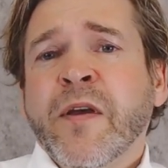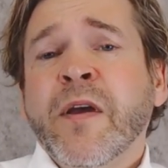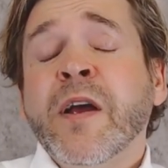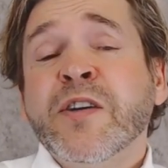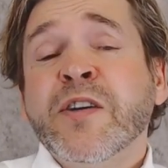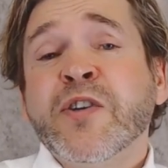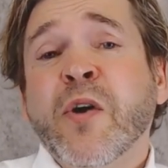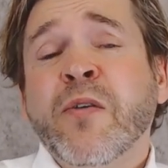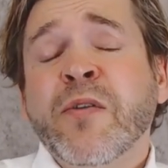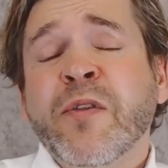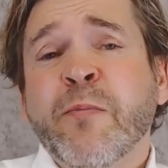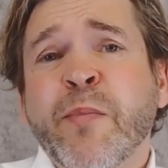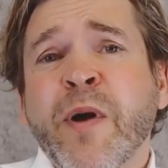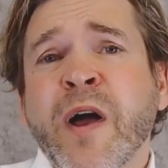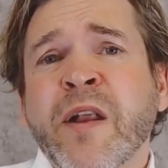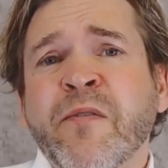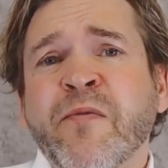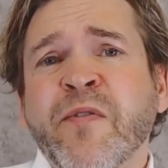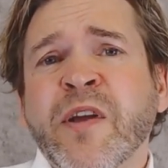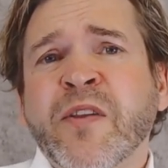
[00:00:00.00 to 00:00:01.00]
shown the
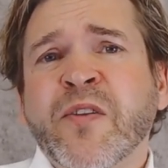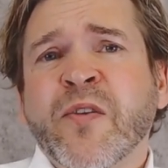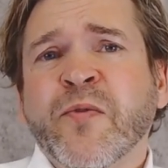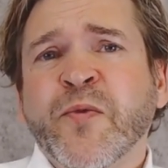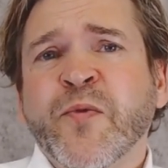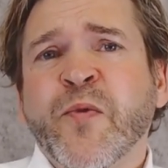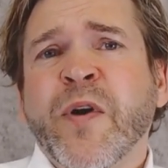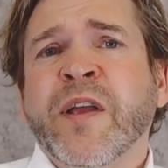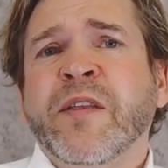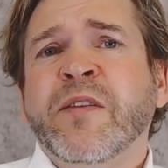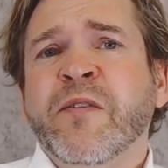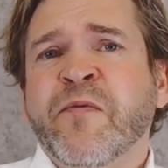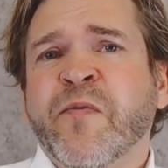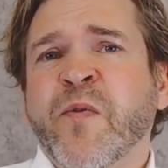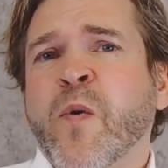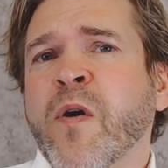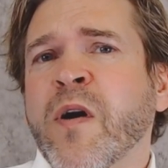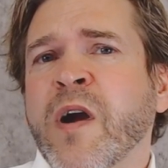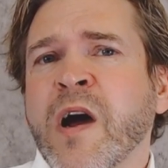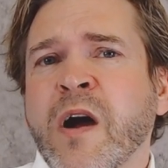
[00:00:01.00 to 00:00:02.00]
benefit of
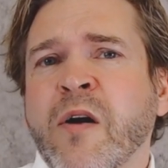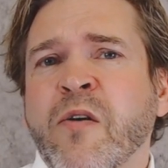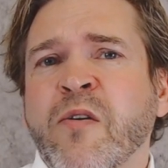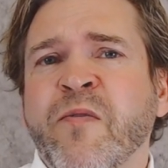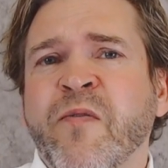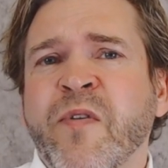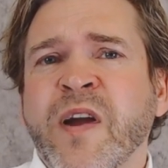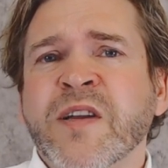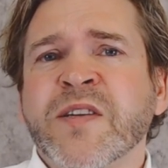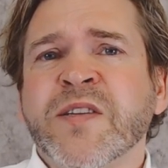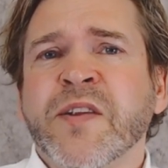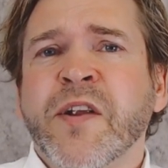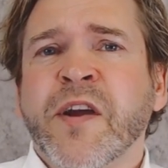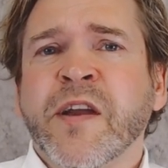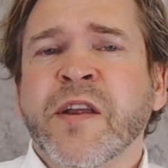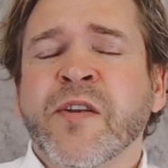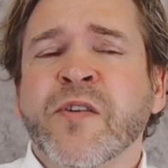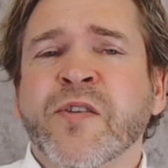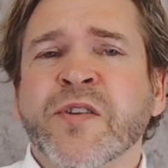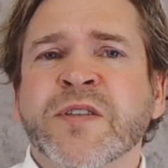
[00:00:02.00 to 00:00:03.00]
24-hour faster
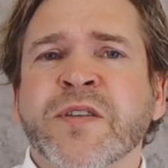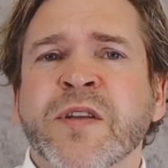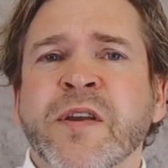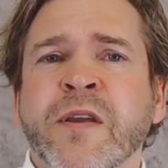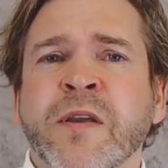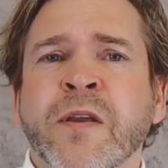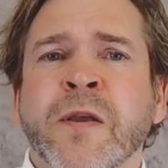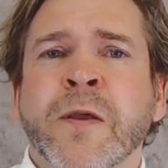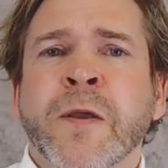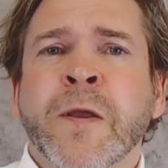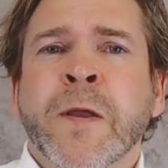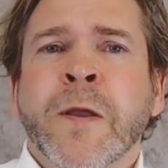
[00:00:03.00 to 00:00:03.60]
diagnostic.